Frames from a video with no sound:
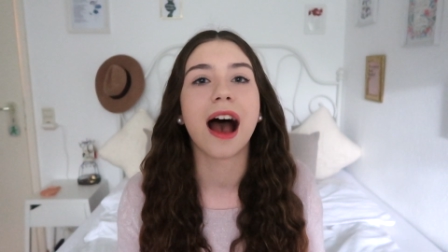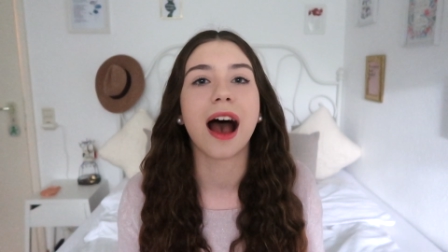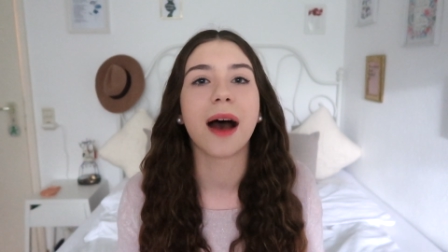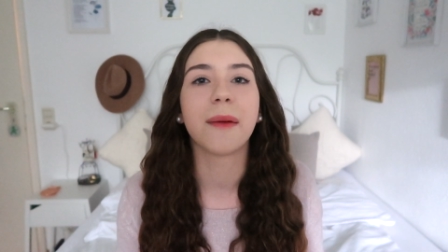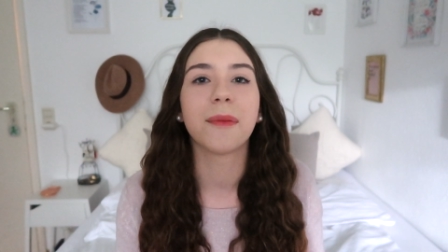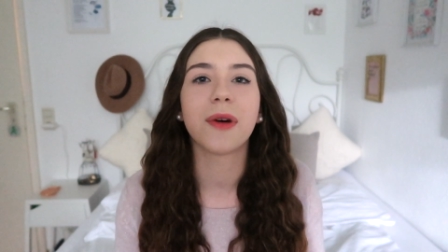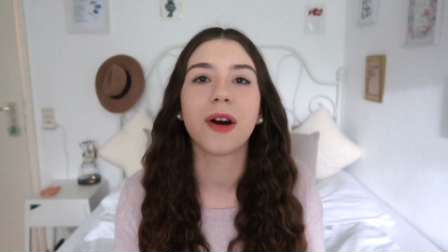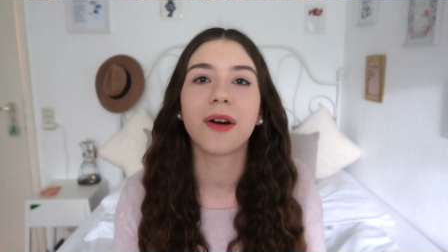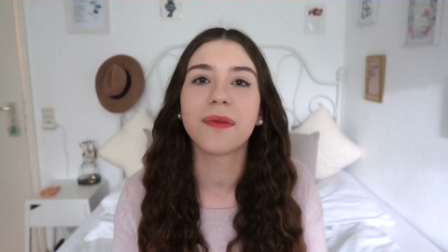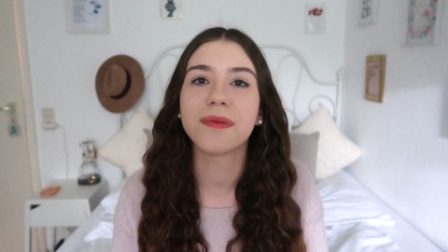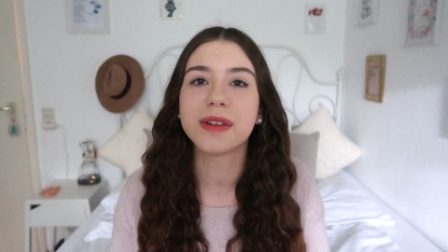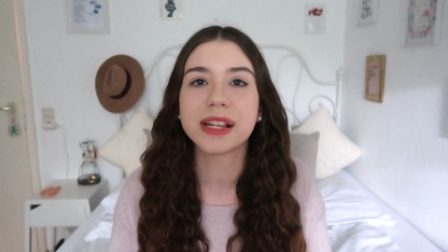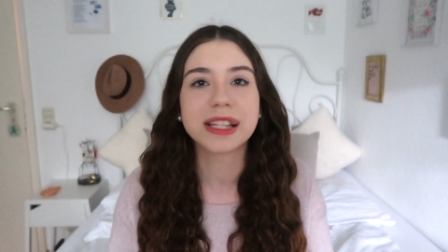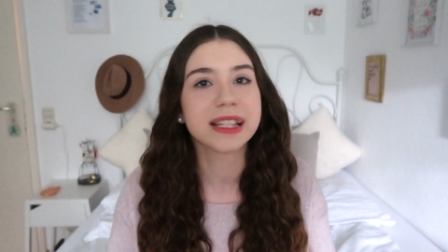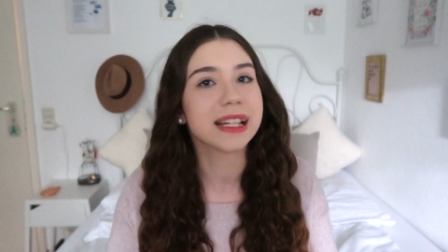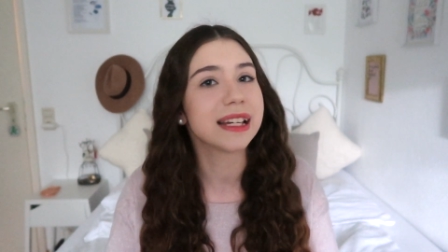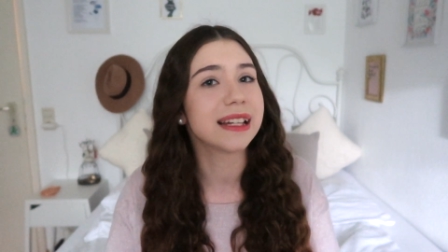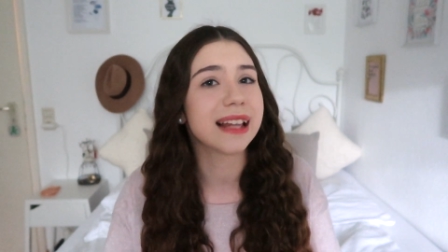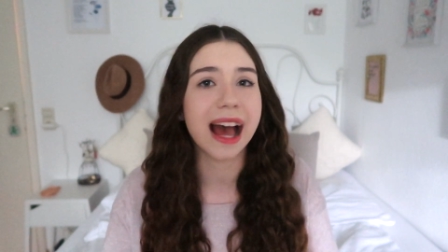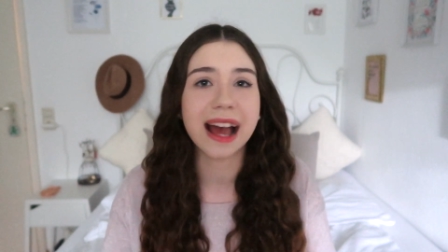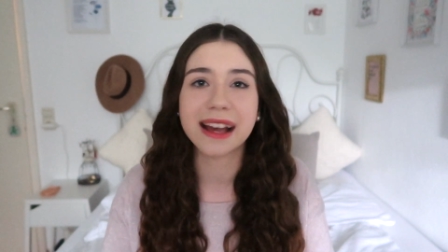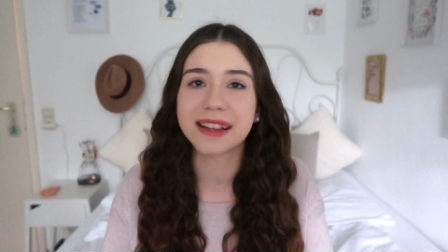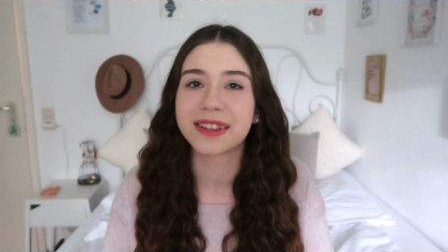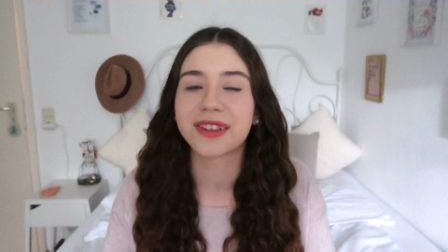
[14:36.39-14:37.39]

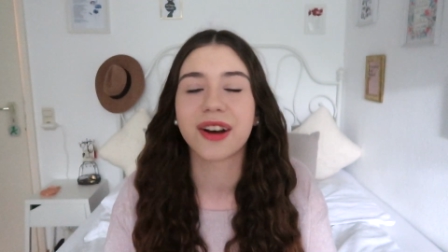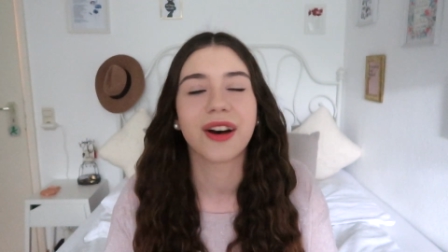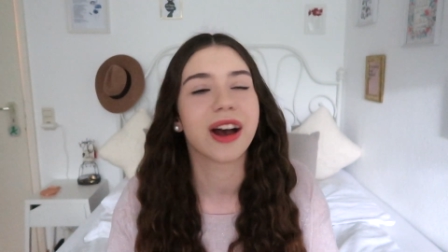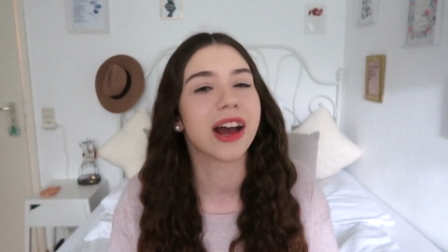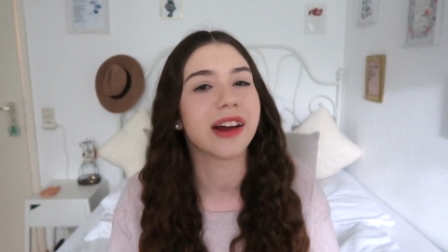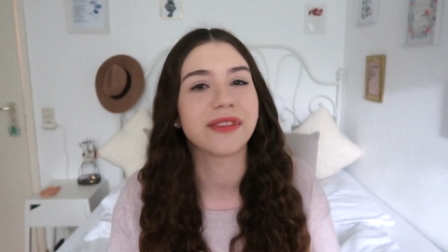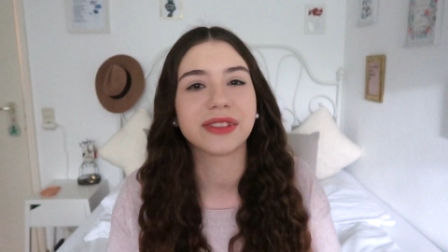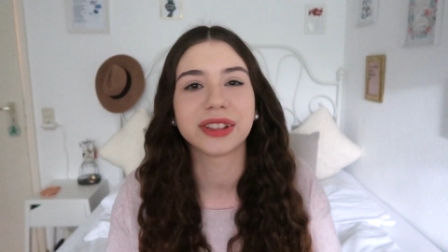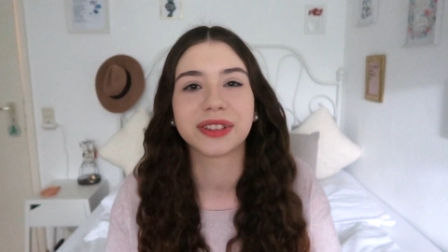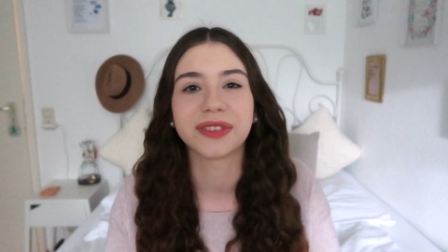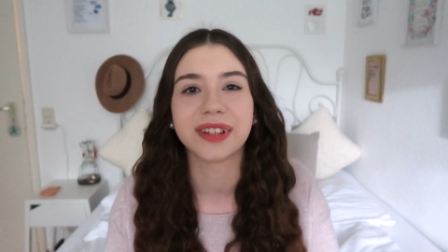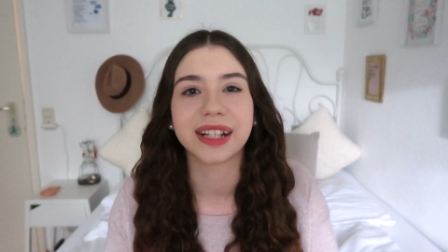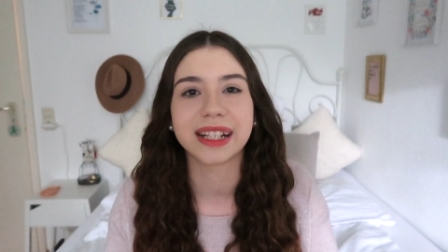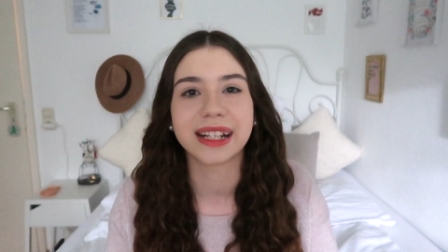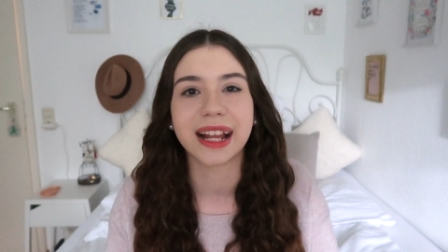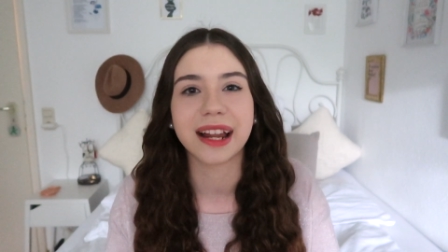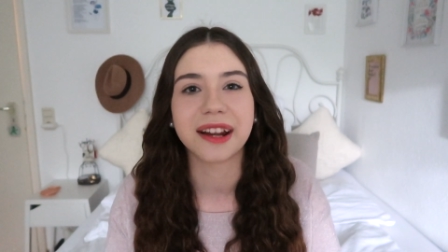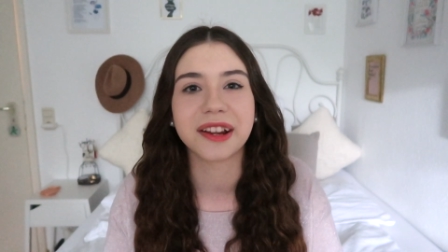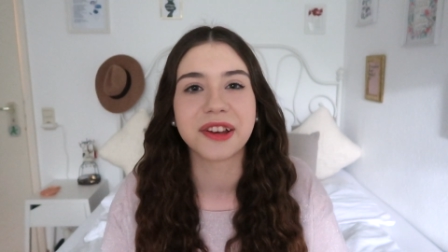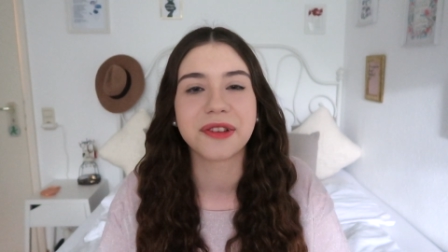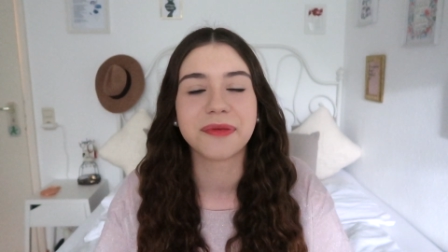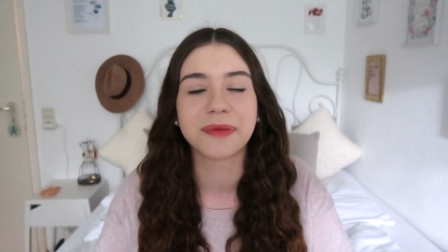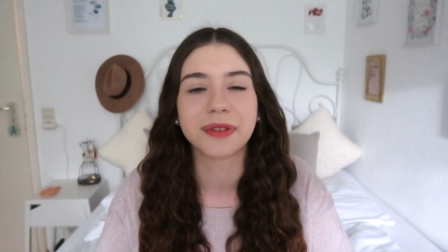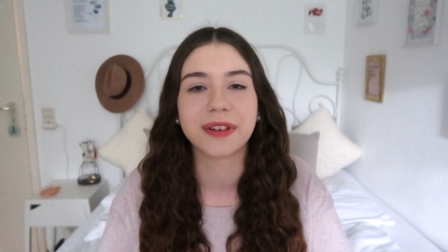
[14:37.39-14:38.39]
Obviously obviously that is not everything
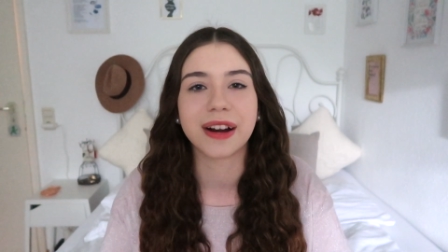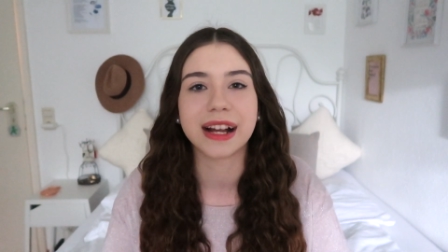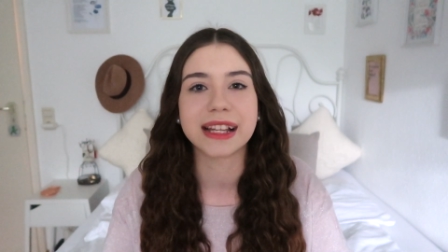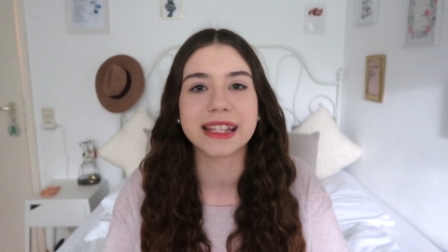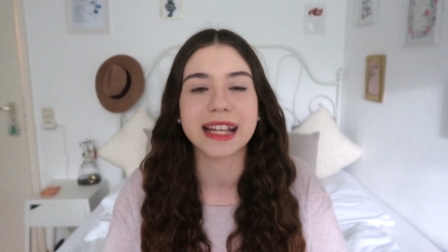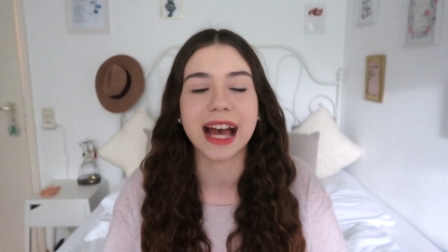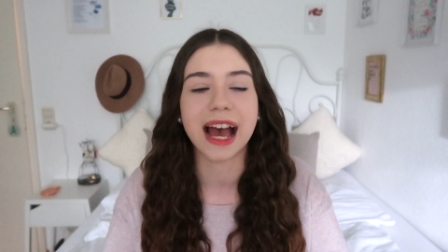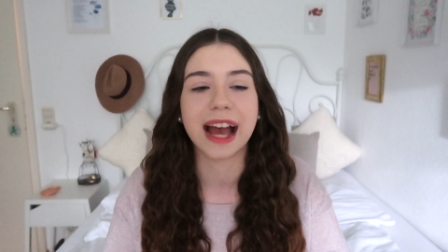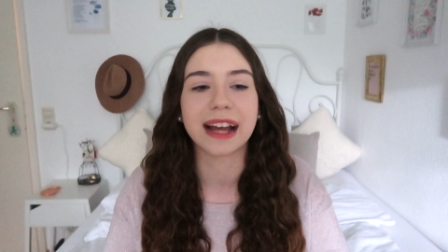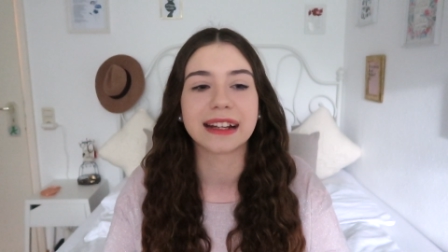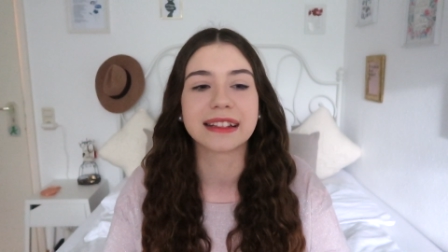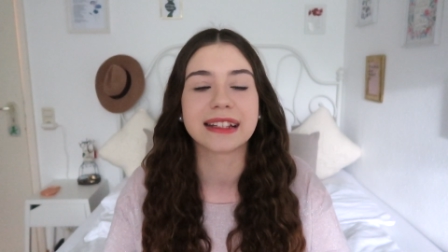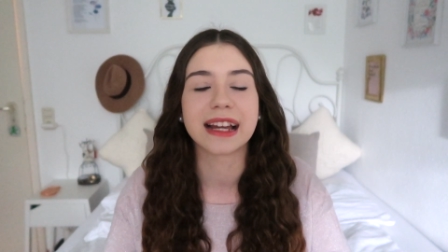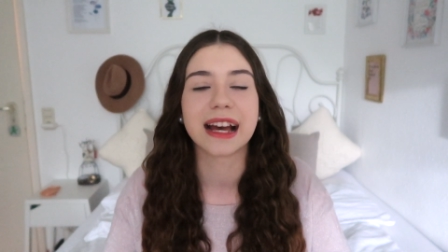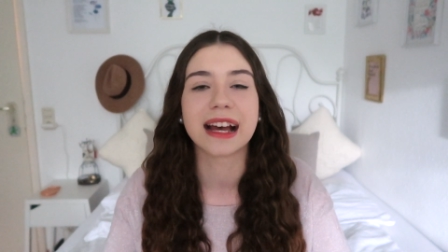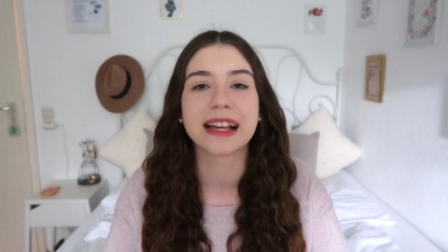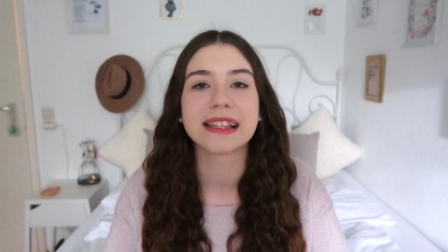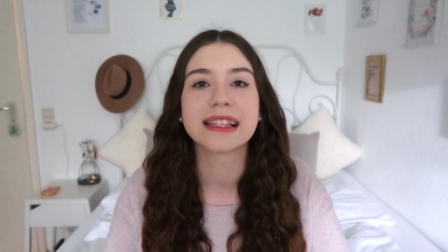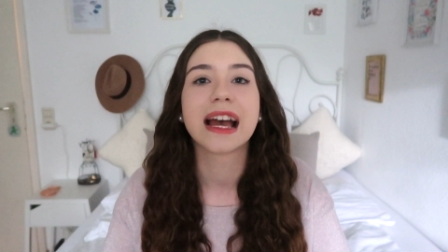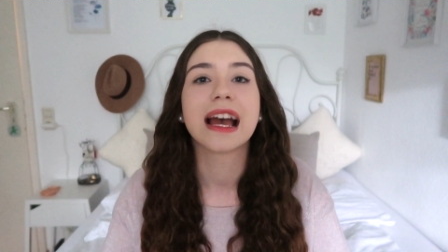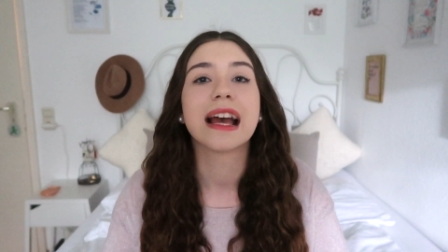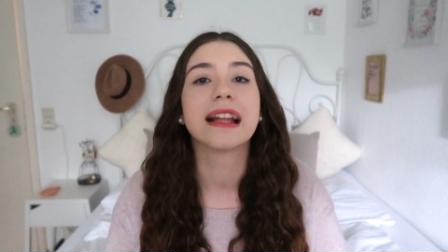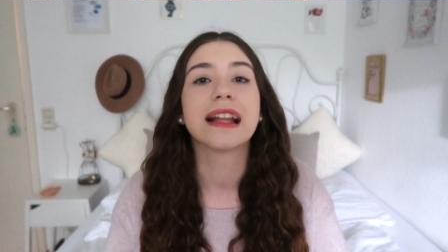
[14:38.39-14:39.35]
that the Human Rights Act does.